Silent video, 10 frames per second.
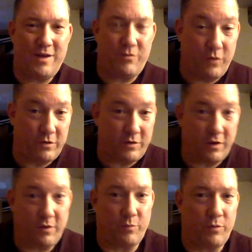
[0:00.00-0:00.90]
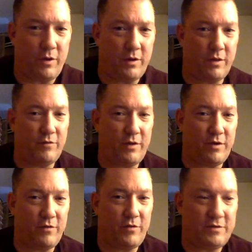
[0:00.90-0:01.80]
force our little boy to live
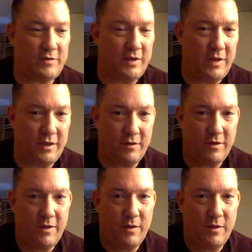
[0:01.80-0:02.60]
here if he's seeing